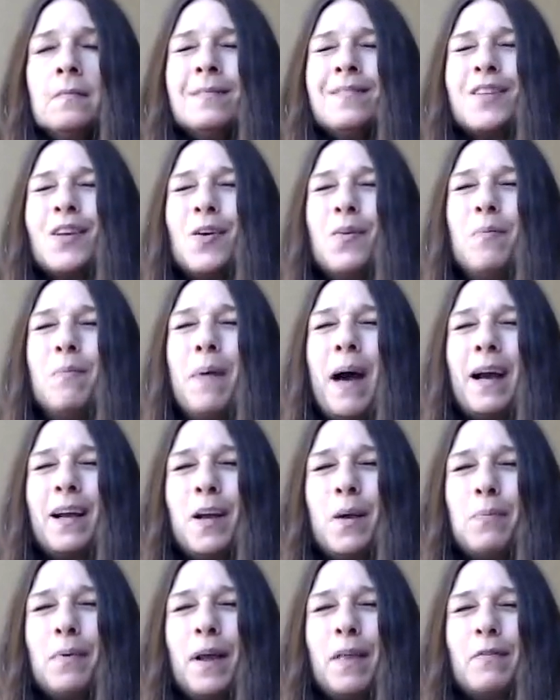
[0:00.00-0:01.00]

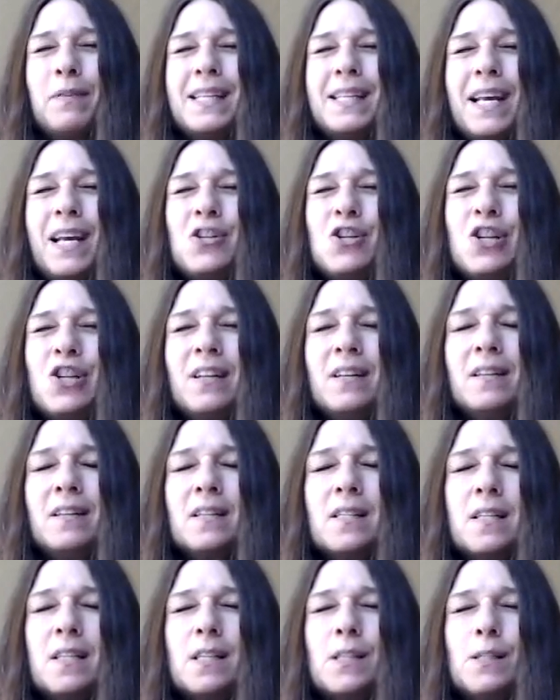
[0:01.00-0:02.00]
Kumbhaka breath retention.
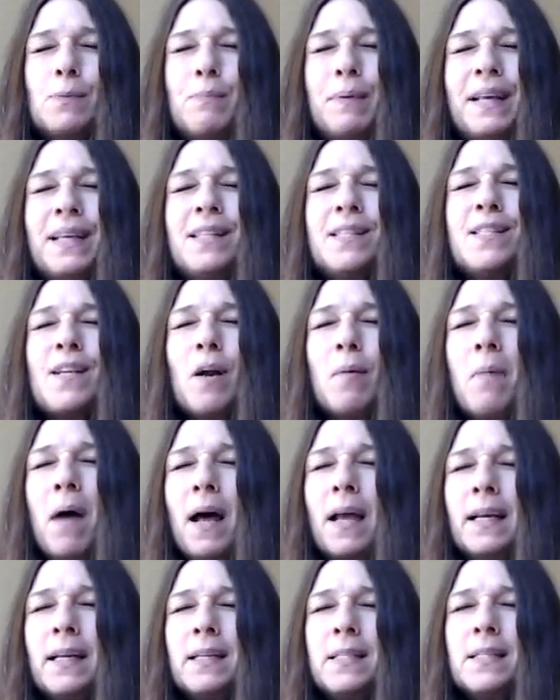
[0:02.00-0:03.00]
It suspends our
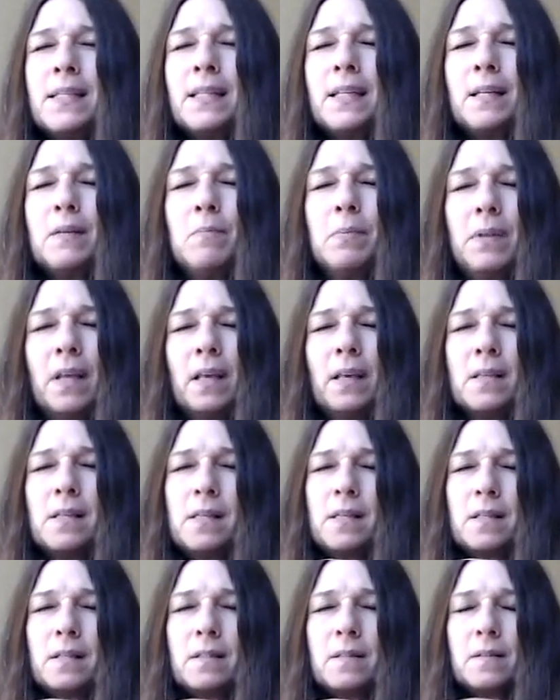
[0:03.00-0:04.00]
mind in
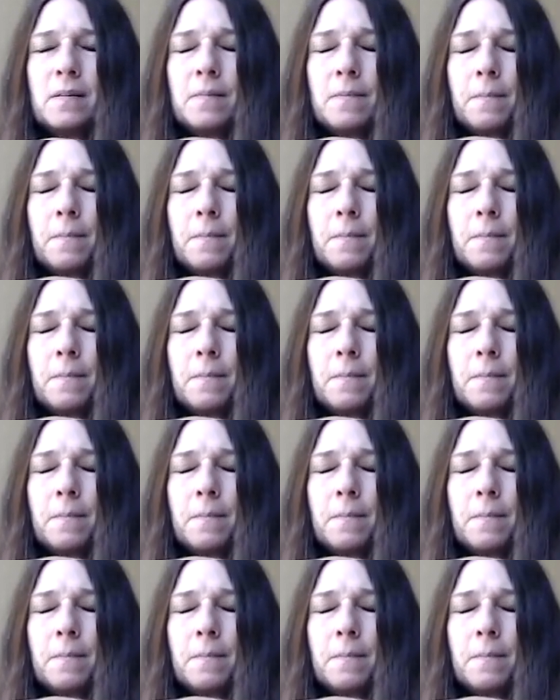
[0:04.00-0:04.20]
bliss.